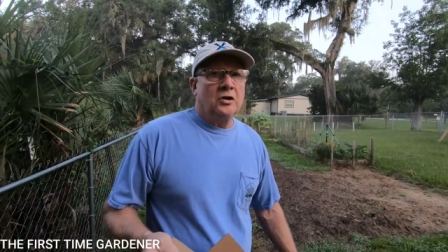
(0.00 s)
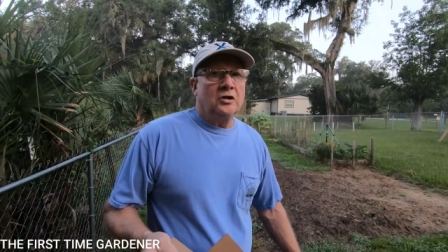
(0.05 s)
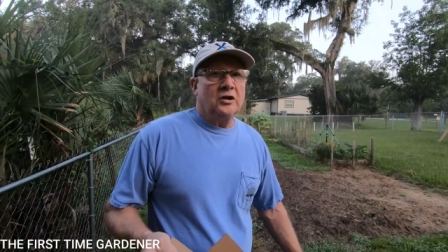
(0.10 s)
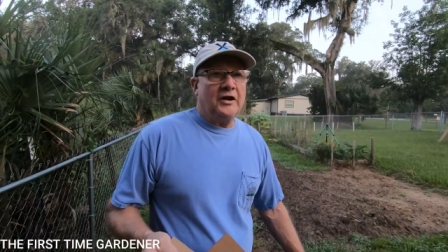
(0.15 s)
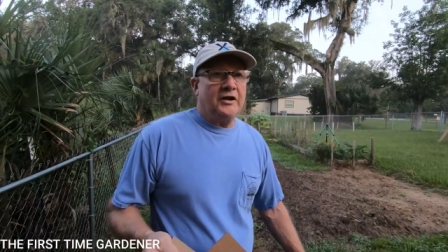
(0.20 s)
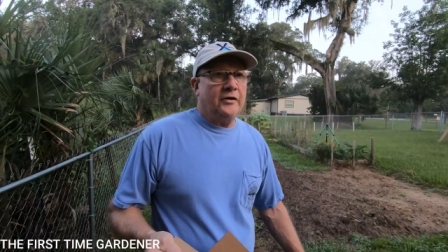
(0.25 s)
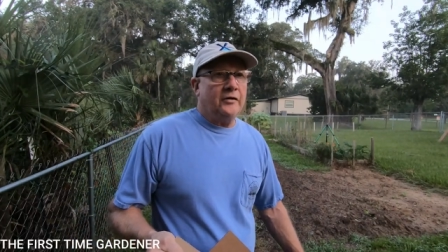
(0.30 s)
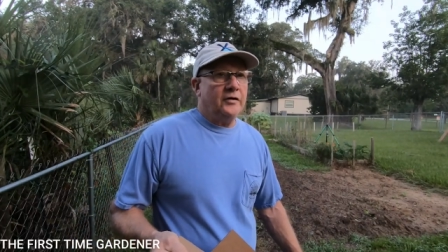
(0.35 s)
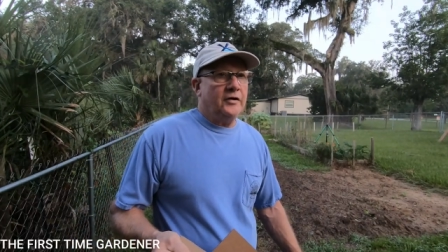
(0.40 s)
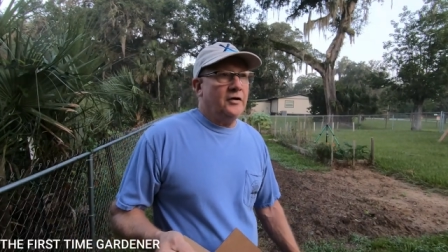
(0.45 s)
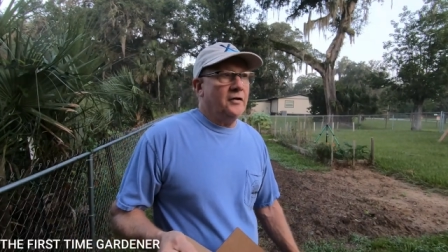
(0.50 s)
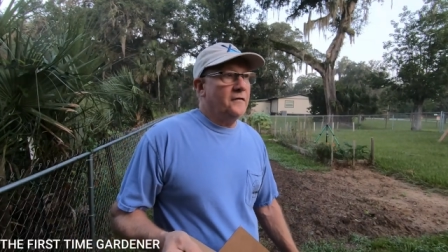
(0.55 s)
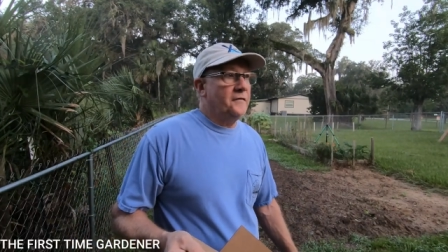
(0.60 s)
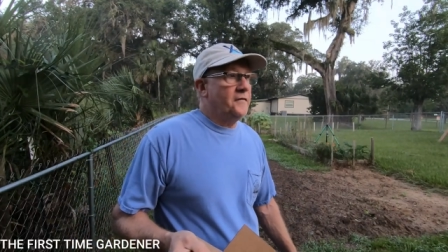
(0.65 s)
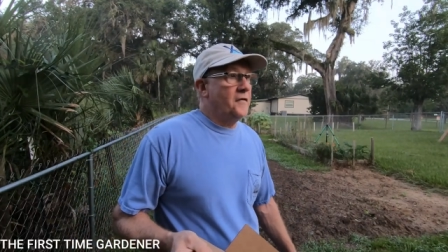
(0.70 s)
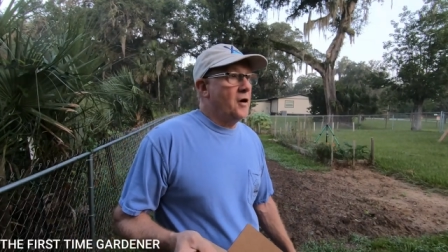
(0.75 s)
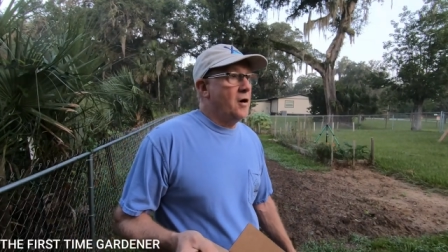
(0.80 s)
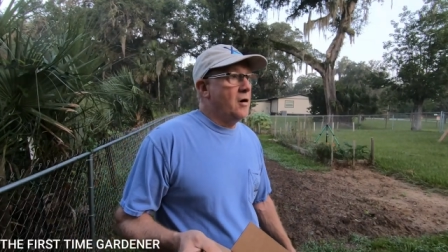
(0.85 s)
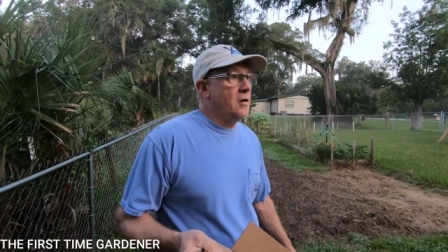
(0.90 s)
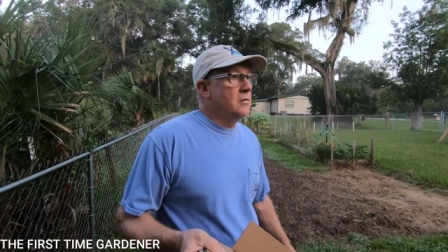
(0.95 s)
later in the
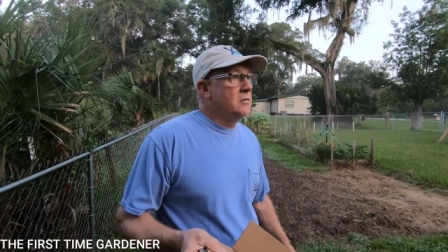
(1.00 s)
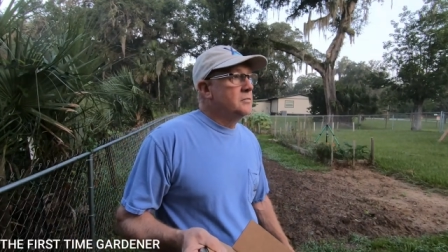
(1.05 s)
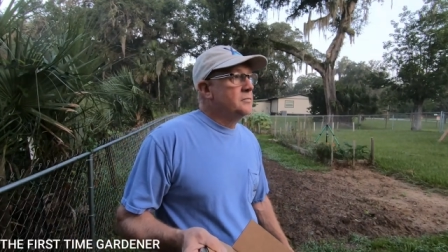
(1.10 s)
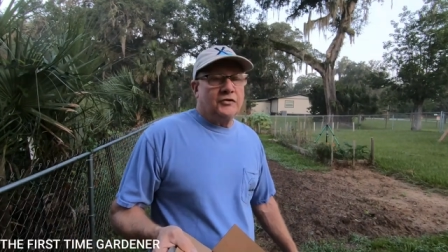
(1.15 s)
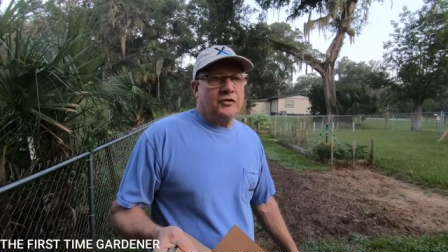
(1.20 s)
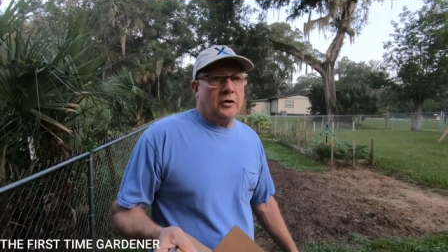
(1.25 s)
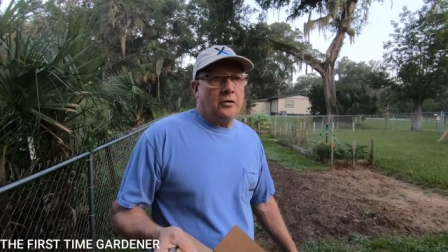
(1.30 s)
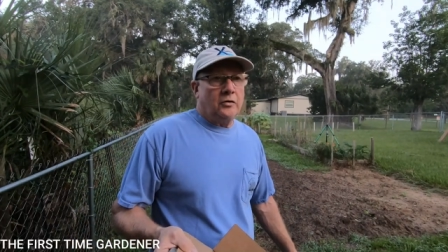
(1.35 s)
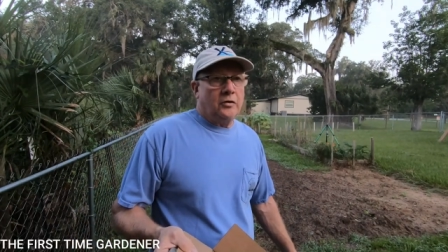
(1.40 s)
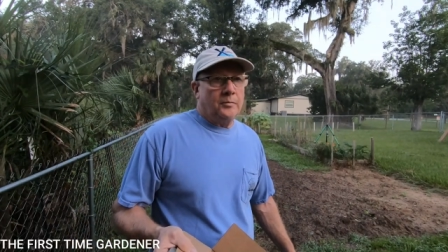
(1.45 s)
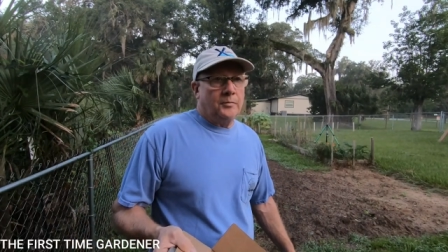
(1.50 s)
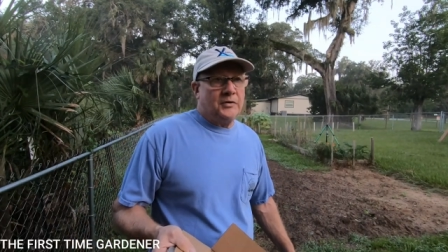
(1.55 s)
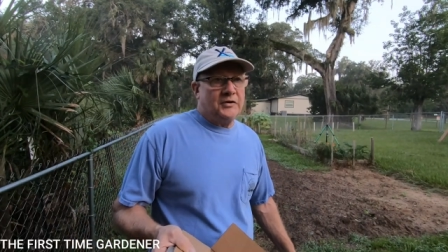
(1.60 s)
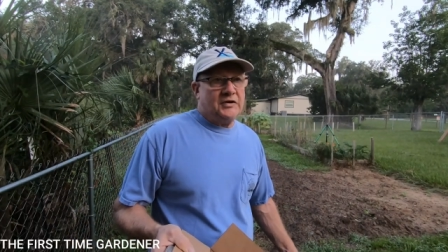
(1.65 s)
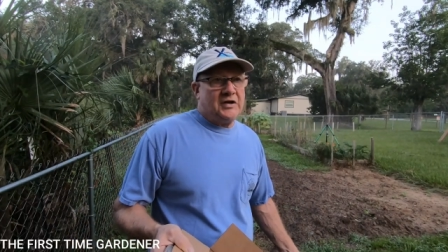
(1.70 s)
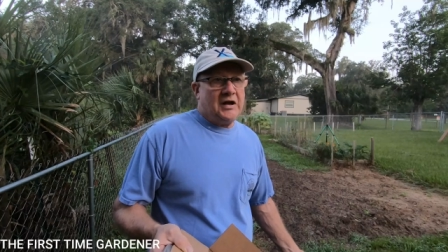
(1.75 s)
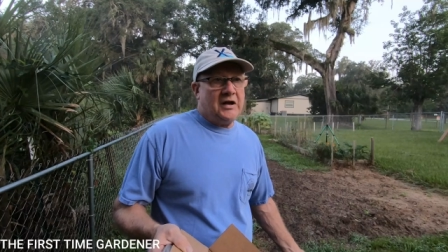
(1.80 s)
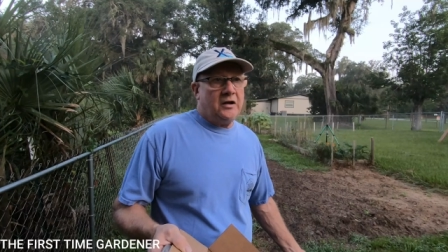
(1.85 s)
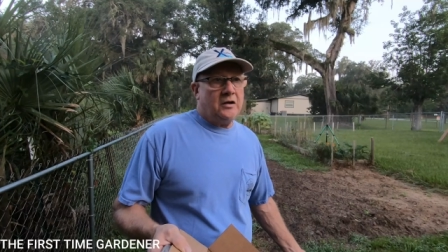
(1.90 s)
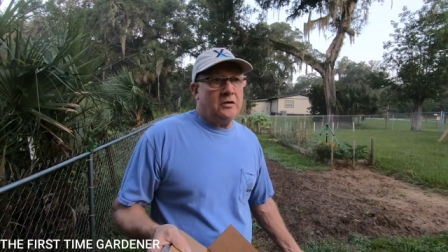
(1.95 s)
fall. So the
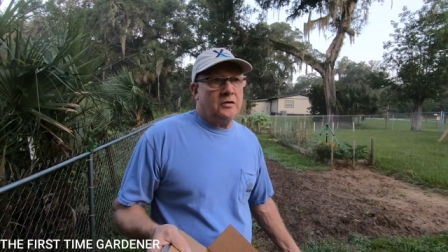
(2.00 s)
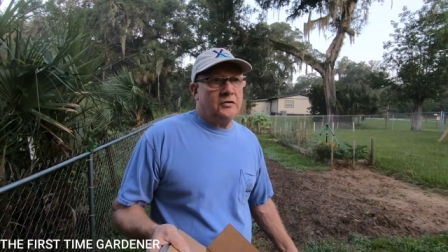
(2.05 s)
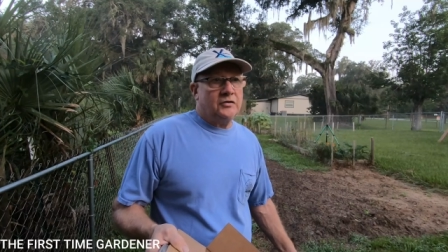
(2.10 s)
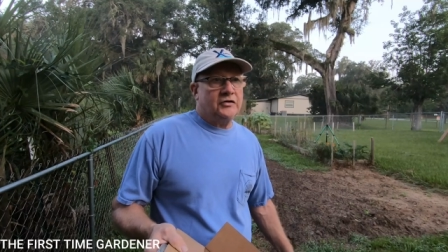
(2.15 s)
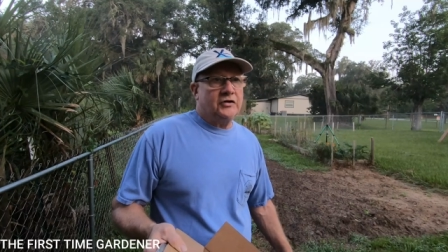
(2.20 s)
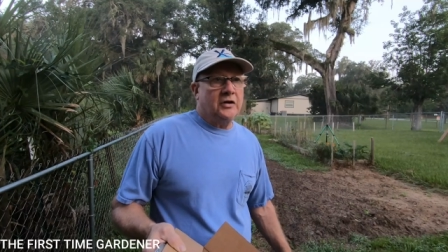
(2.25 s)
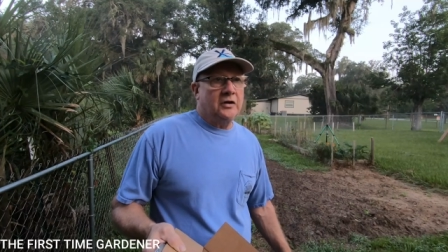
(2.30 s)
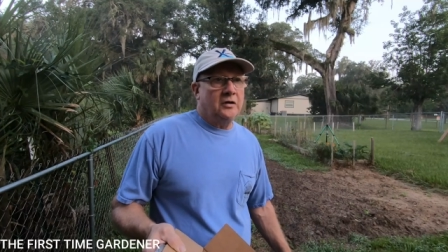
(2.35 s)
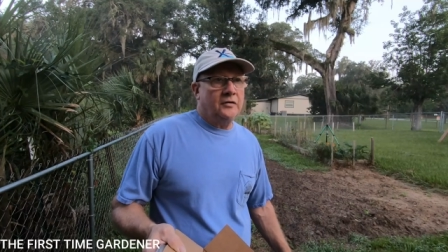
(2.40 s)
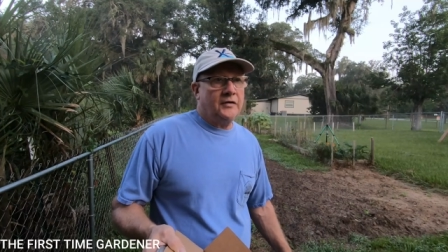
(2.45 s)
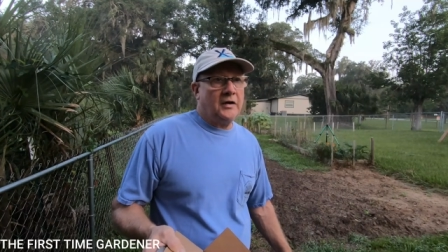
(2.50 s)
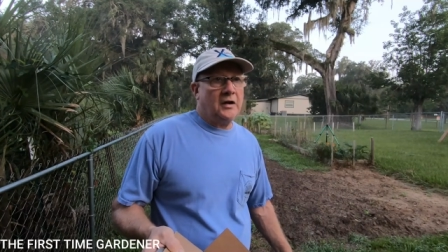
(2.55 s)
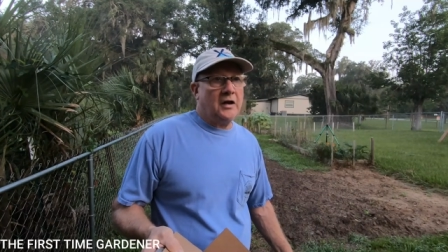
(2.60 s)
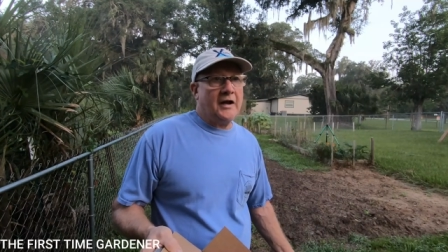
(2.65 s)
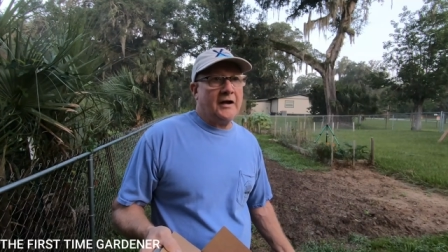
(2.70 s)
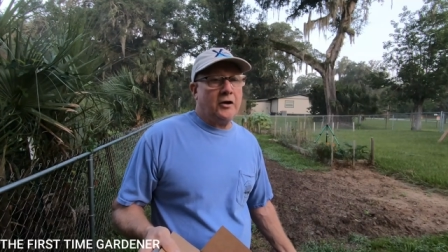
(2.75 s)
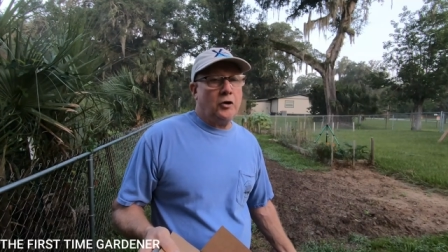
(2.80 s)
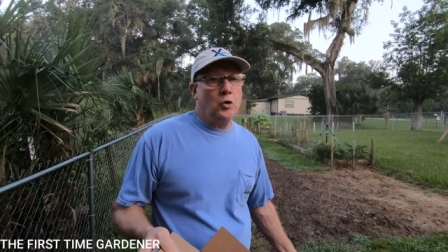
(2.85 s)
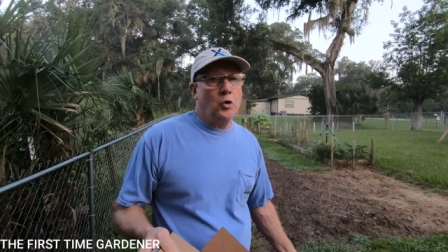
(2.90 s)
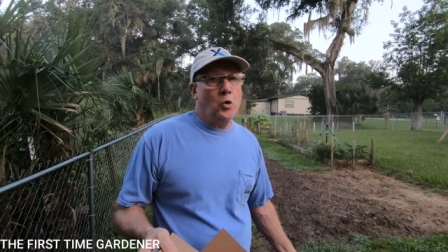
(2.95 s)
potatoes, they
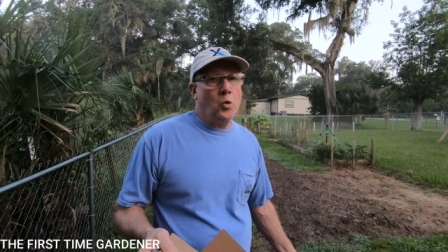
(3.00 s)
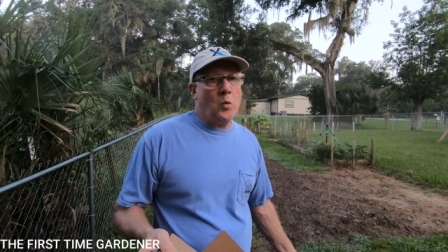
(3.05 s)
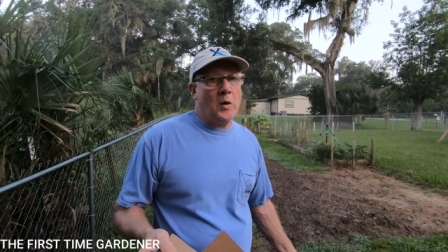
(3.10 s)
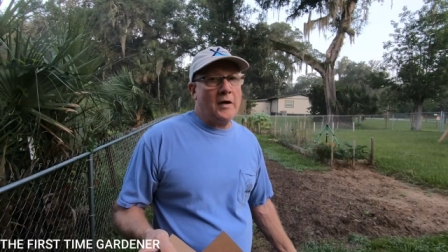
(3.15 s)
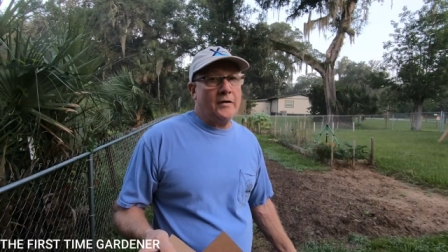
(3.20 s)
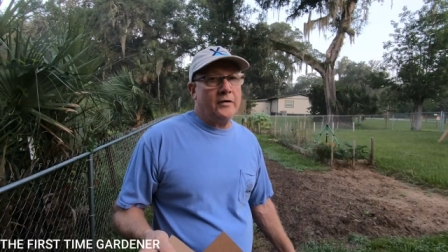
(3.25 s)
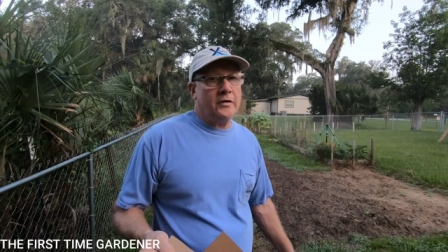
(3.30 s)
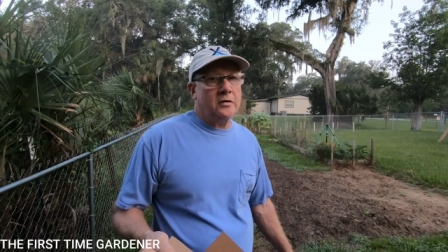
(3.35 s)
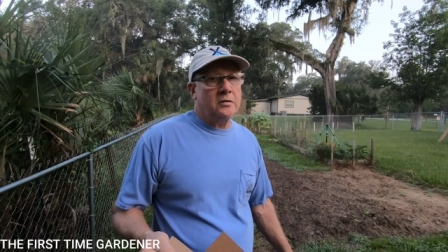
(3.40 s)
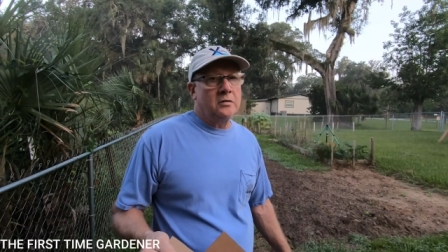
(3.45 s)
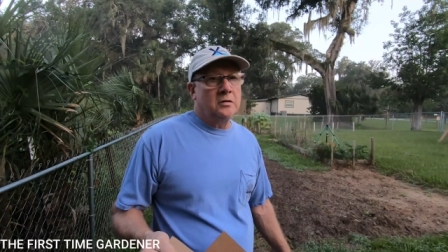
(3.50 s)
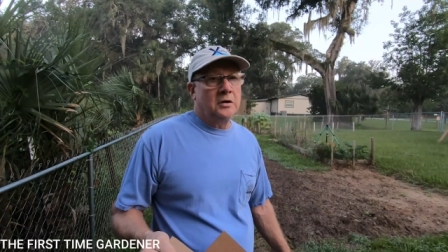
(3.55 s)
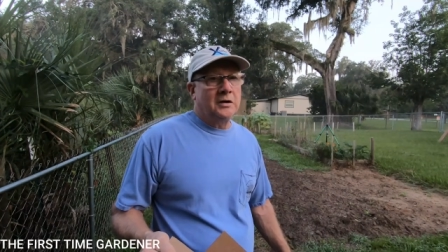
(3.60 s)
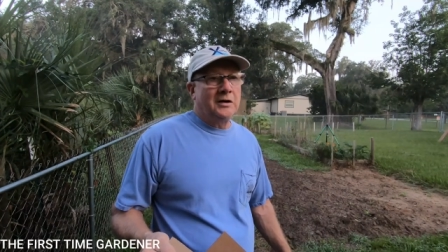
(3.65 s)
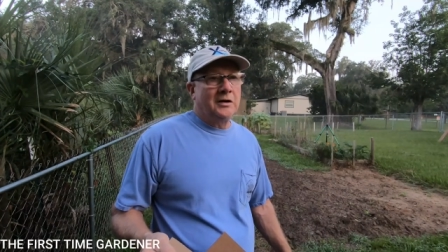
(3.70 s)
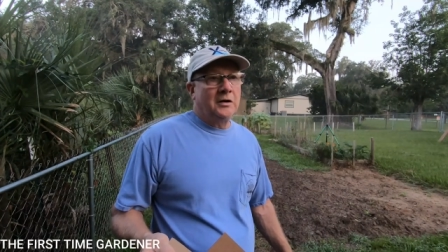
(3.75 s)
like cool weather.